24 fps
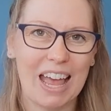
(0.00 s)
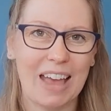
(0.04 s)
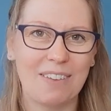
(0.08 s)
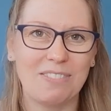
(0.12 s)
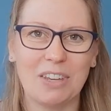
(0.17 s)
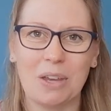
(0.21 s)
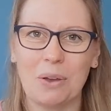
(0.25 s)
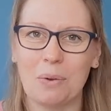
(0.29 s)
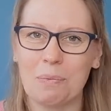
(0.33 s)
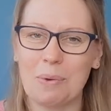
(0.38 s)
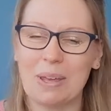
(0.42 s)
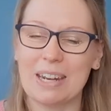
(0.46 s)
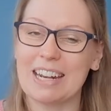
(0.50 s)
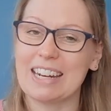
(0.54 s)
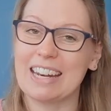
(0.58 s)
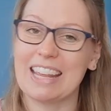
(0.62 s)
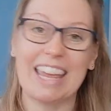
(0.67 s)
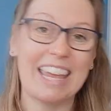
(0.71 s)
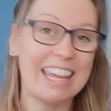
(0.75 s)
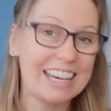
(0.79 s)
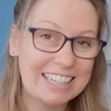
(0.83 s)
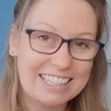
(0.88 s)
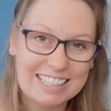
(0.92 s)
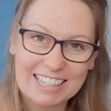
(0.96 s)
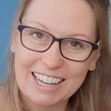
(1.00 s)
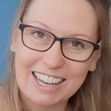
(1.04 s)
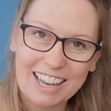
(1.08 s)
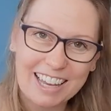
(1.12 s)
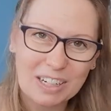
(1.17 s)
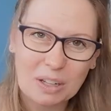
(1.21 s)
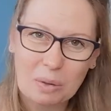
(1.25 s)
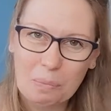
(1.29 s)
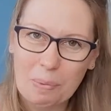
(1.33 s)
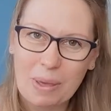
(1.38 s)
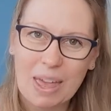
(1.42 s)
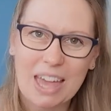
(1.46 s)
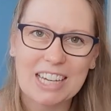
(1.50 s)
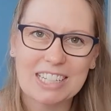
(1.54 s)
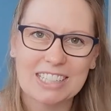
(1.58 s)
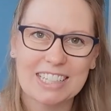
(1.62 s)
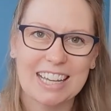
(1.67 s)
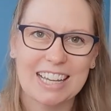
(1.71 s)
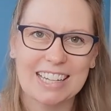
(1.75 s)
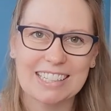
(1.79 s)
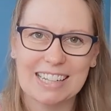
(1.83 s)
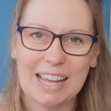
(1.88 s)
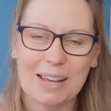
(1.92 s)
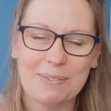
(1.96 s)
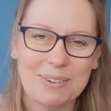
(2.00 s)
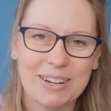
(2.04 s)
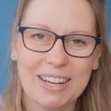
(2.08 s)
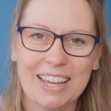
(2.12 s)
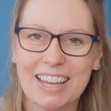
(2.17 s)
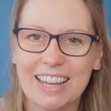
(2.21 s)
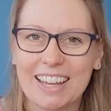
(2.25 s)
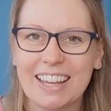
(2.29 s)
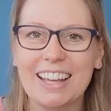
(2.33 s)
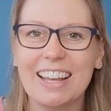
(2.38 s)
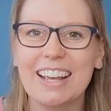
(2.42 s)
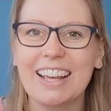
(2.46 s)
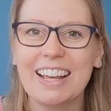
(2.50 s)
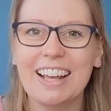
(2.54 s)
Have you been an internal PhD examiner?